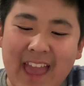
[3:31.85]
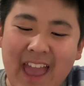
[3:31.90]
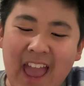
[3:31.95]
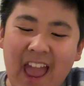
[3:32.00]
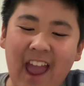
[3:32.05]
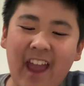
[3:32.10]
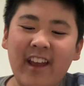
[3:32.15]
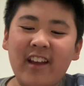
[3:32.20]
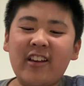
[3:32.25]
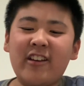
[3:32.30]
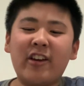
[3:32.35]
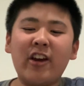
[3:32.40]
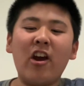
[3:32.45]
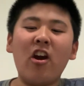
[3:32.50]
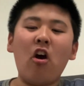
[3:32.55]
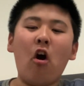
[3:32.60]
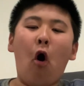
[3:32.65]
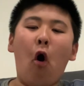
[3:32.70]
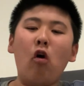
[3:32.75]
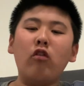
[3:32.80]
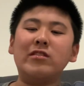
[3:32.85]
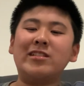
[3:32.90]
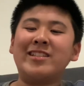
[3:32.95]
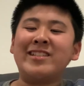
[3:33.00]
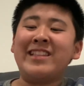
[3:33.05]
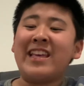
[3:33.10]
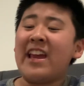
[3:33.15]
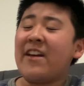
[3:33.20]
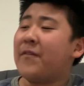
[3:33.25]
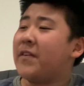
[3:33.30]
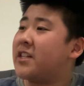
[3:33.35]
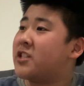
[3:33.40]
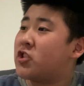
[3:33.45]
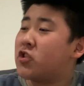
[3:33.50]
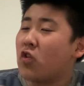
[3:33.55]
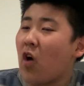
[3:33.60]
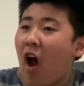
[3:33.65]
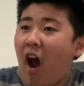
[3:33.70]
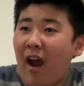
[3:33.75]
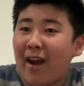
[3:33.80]
"And girls never
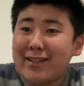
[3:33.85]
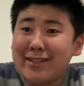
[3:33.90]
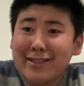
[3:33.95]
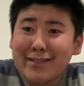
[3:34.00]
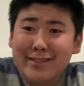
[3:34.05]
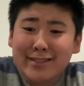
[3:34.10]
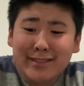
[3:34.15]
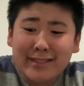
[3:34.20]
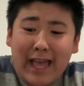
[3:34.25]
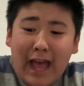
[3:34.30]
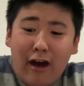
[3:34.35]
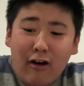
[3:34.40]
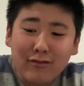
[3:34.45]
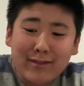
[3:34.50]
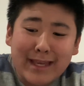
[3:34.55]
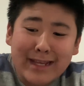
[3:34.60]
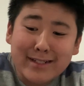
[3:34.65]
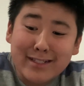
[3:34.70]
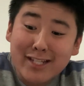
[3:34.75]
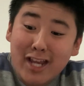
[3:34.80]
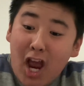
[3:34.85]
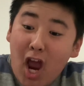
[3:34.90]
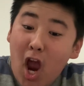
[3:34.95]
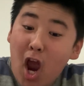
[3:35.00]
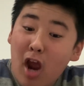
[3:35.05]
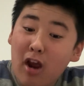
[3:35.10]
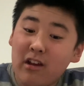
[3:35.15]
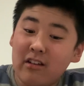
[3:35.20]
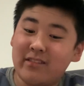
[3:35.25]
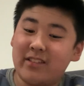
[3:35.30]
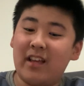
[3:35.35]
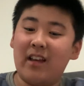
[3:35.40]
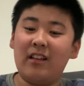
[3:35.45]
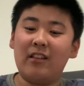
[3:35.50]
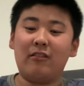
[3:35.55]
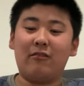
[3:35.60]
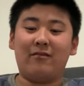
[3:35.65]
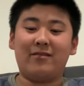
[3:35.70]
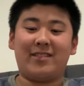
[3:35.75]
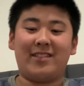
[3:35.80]
try to sell their toes,"
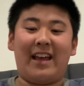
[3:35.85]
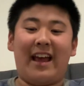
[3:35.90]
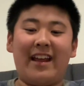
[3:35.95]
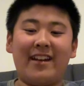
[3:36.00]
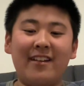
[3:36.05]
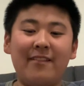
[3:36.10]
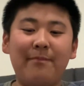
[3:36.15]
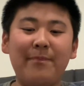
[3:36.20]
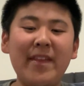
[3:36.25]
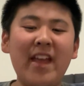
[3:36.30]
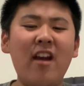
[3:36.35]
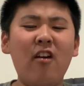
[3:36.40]
Lewis added.